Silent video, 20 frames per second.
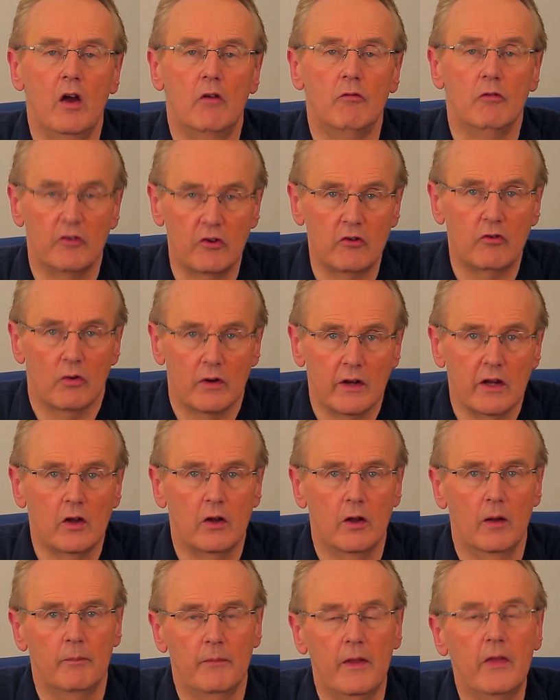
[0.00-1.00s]
residual
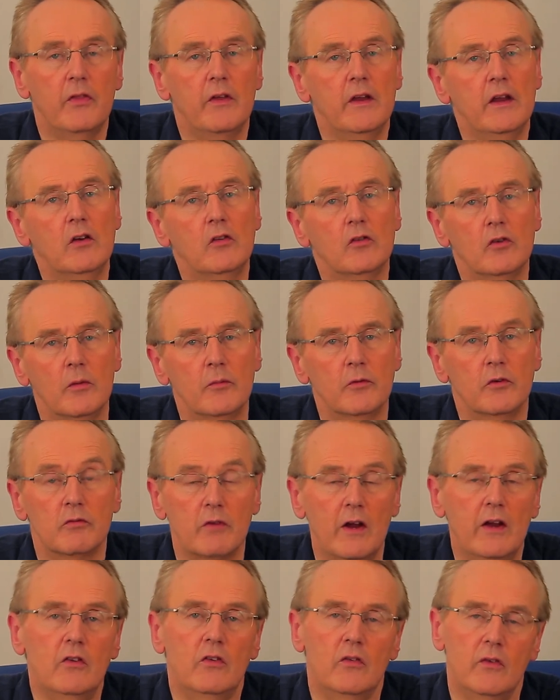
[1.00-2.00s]
income, they think in terms of
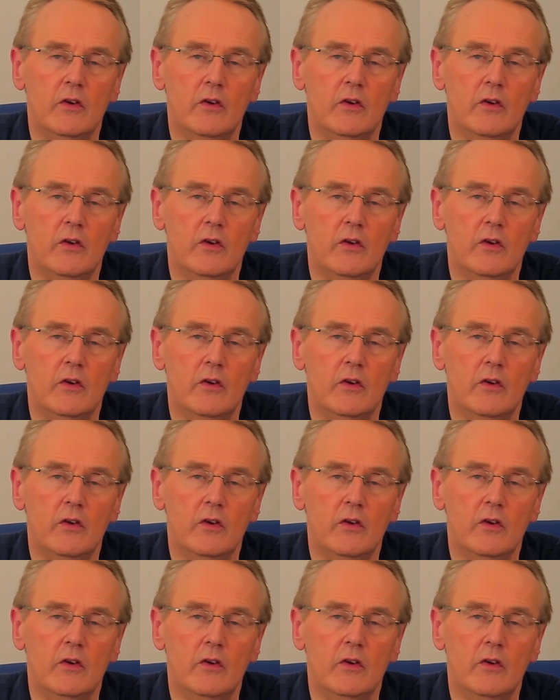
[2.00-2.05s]
rates